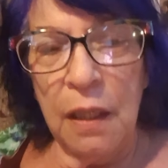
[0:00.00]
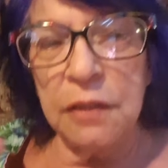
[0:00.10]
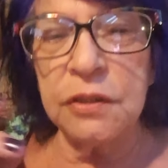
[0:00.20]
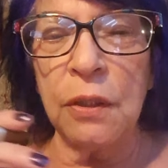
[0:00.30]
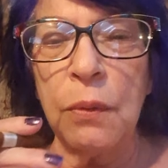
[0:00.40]

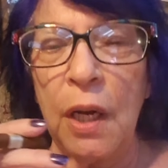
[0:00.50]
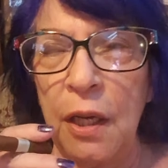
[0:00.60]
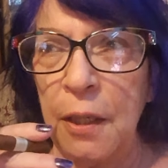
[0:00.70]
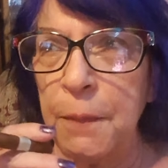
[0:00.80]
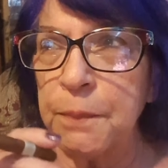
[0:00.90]
So
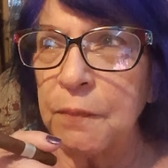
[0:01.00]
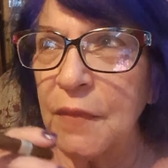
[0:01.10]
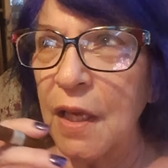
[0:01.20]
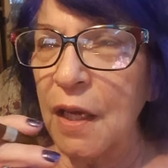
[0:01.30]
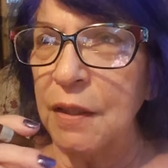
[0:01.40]

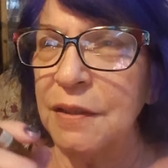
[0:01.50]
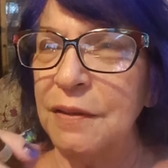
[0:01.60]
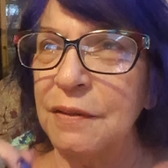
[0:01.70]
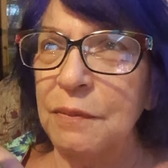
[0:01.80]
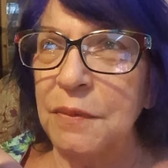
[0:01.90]
I
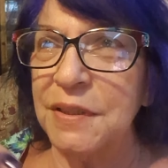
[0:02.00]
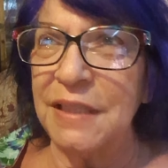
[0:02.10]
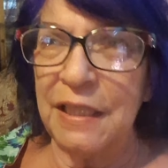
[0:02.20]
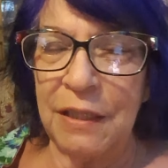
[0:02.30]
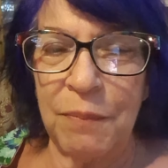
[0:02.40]
was
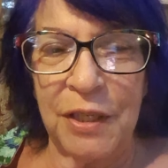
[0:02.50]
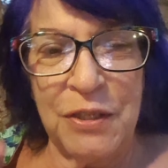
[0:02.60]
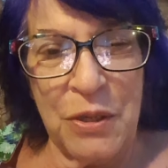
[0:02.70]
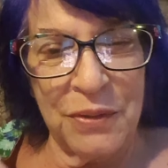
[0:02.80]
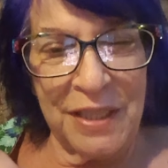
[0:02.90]
letting everybody
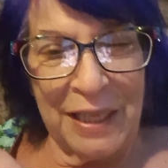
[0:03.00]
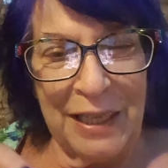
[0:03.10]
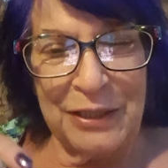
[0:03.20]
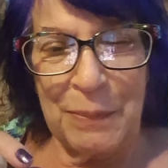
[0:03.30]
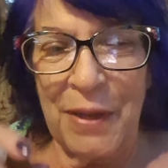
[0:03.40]
know that I
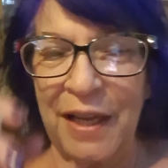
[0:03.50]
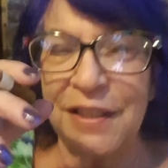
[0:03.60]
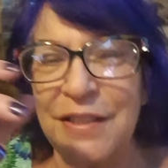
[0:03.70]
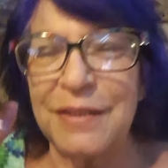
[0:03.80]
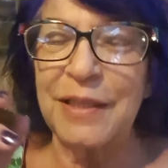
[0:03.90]
had the
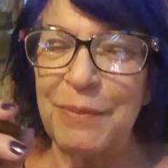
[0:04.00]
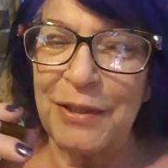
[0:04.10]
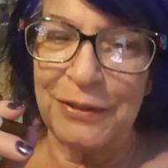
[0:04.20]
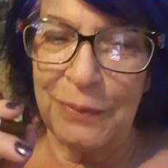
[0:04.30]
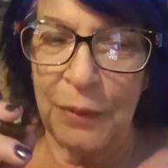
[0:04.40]
packages coming
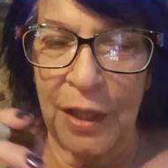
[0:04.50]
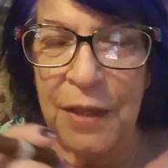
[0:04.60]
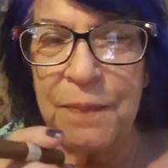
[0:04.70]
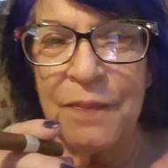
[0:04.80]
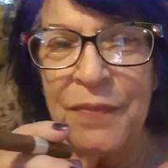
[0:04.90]
on the way,
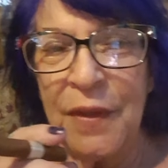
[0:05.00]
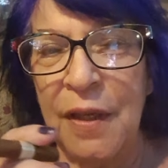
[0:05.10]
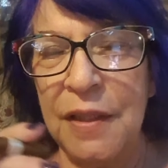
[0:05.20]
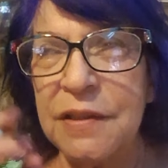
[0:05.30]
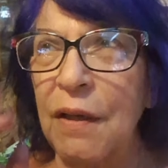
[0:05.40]
and
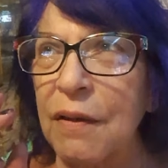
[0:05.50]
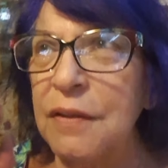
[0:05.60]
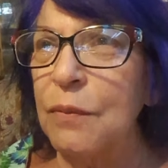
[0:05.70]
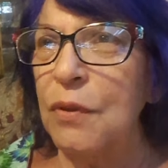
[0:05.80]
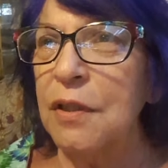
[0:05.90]
I was talking
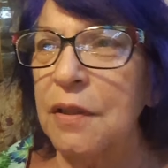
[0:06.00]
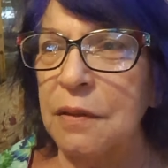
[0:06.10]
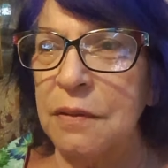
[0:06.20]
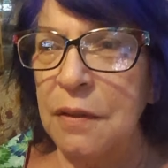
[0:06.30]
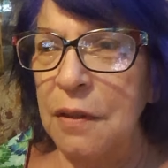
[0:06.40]
to one
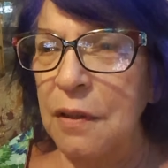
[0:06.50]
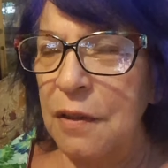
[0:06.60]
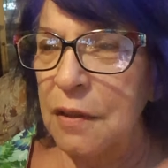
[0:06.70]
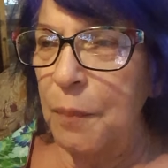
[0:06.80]
of the